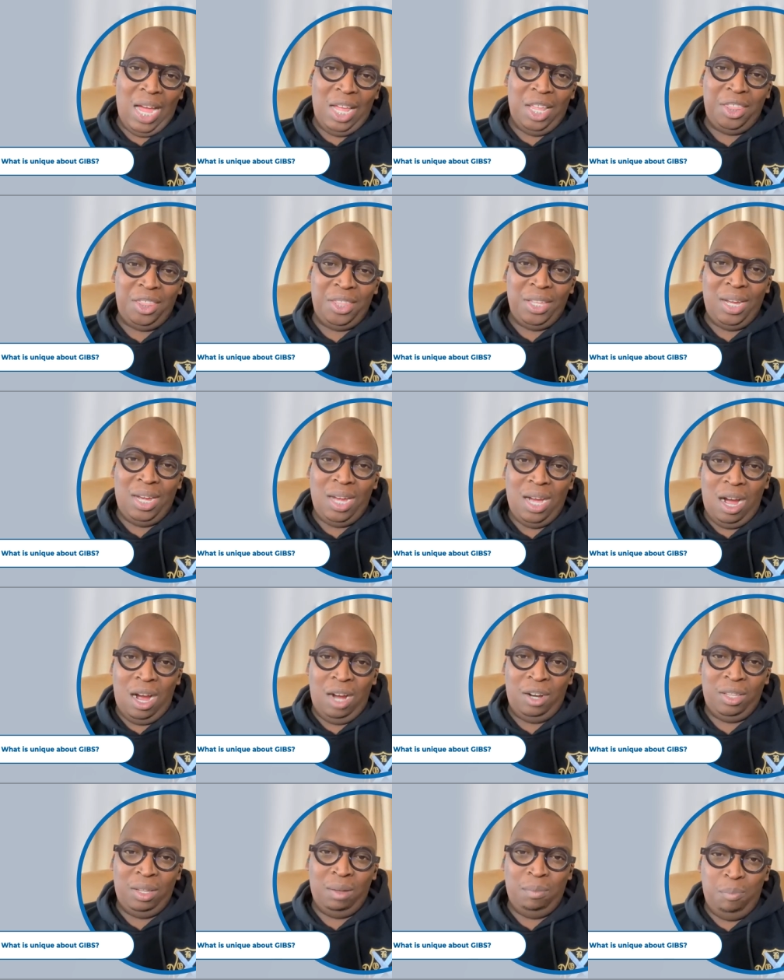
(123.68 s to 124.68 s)
I think
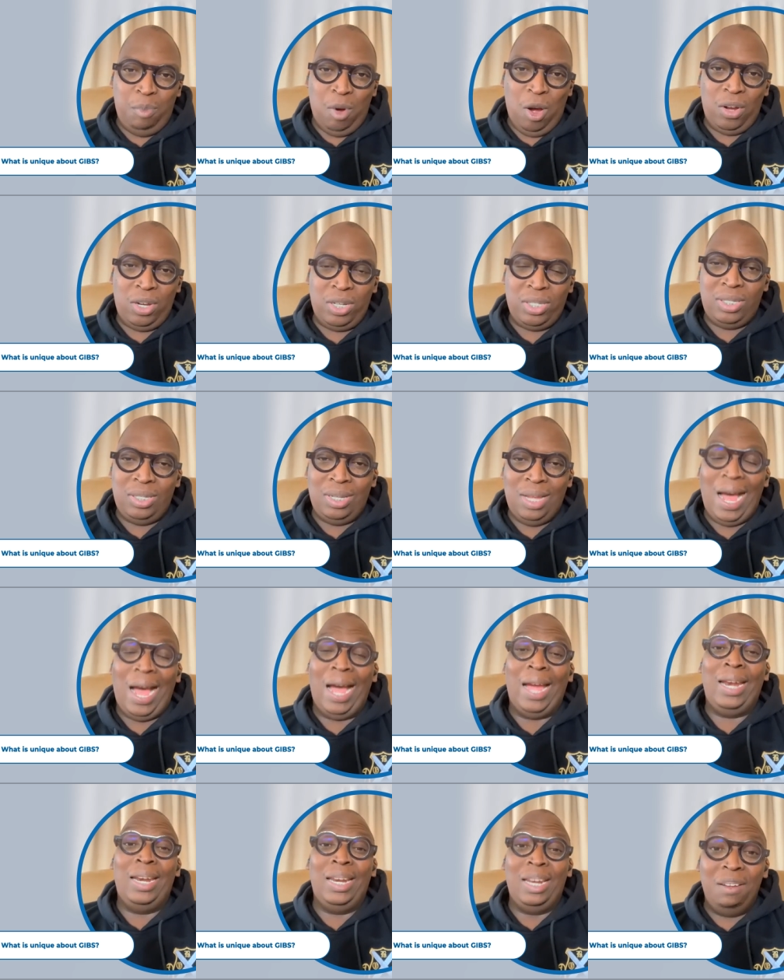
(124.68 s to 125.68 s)
out of the box.
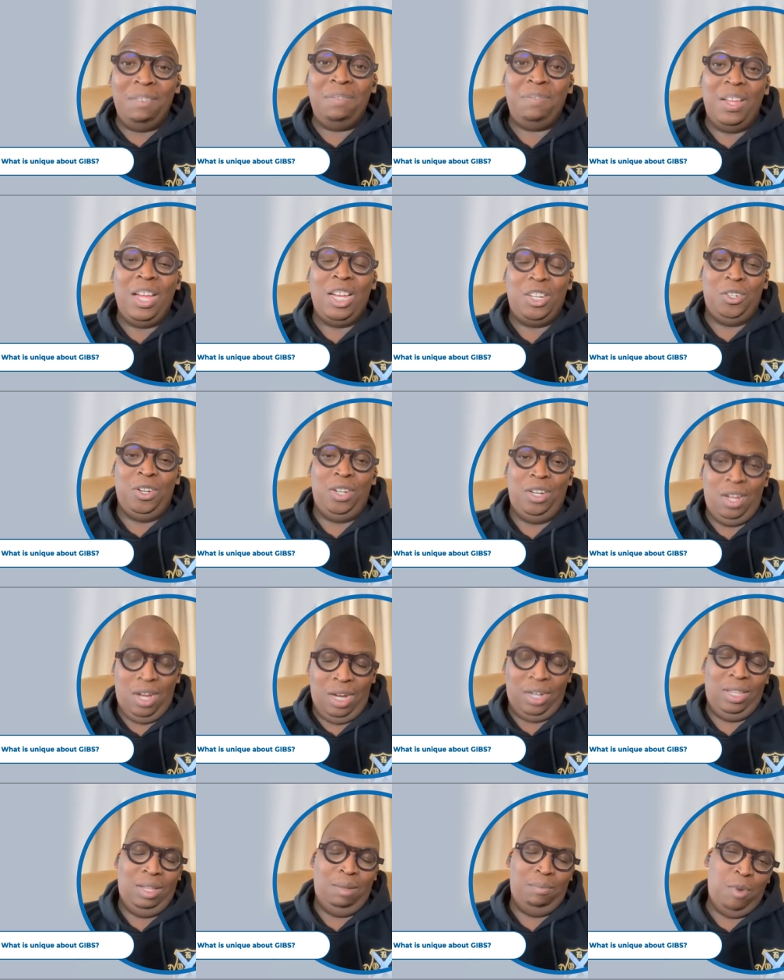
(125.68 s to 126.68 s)
I live actually
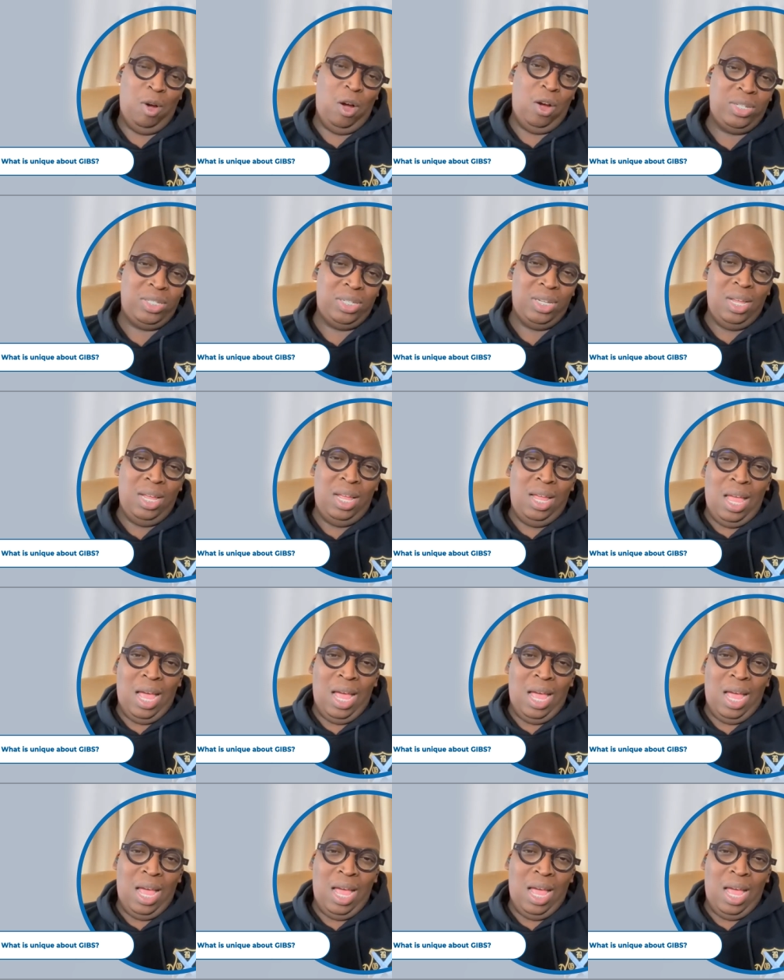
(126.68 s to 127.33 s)
out of the box.